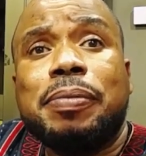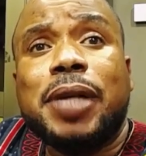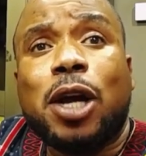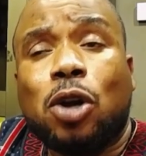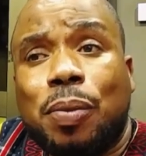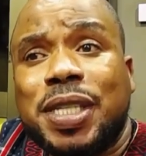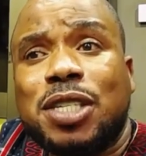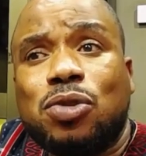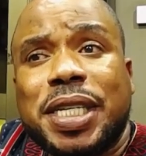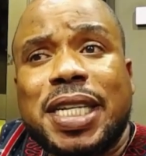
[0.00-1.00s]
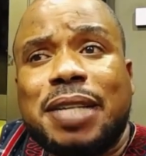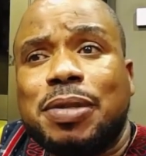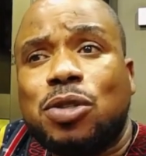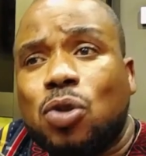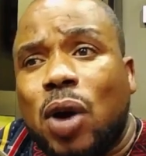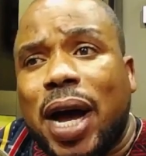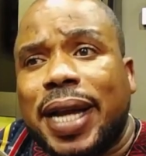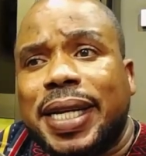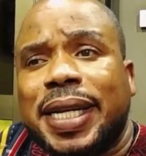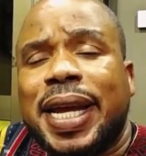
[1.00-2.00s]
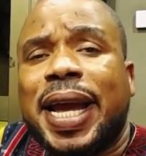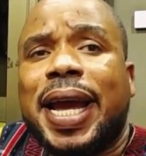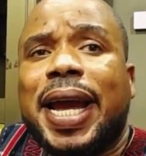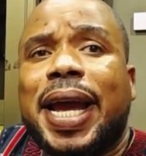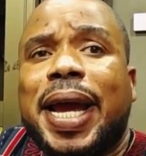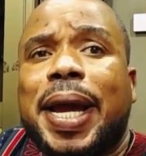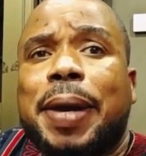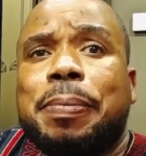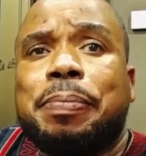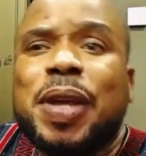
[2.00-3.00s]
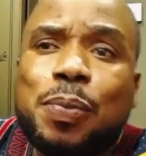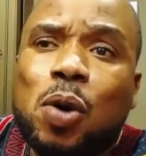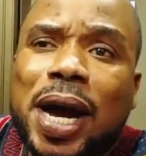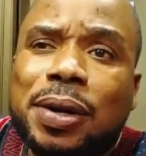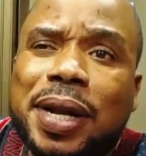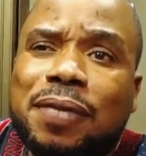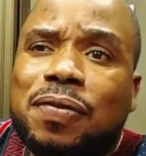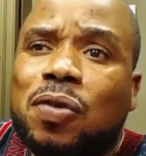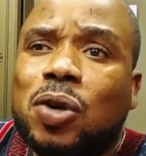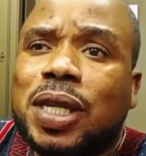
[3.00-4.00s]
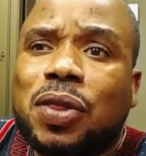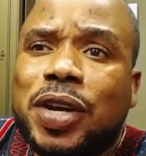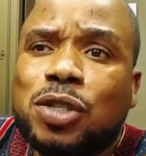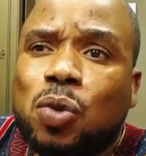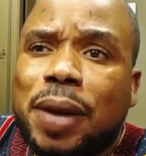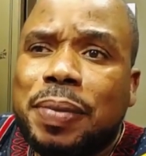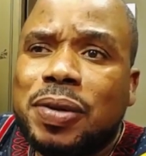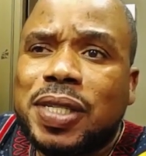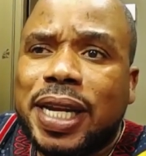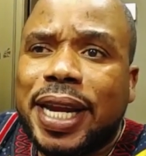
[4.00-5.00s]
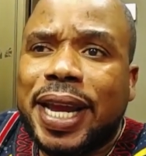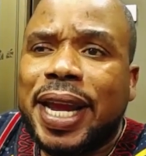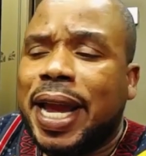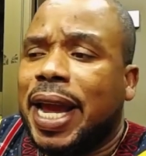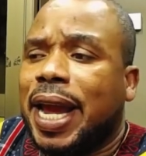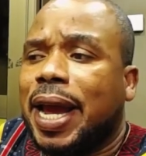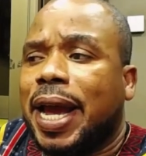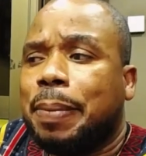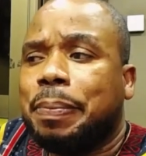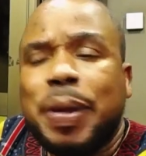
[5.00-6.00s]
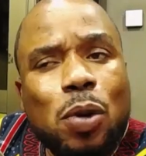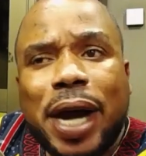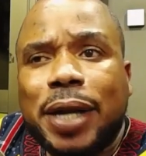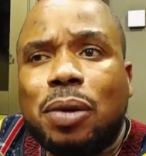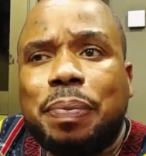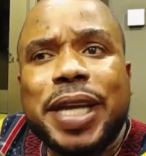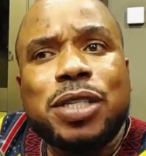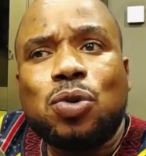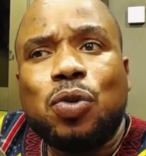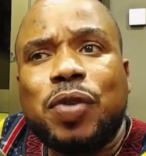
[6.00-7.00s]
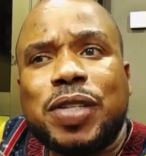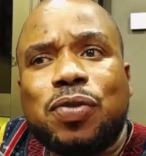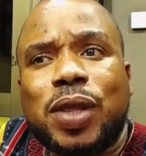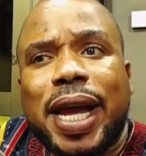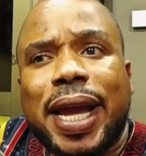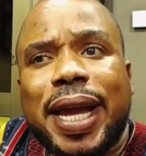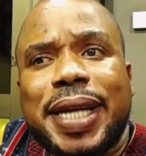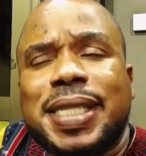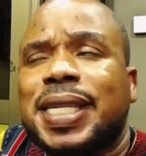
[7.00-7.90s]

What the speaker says: Economic situation has been so hard. People cannot afford 3 square meals a day. People cannot pay school fees for their kids.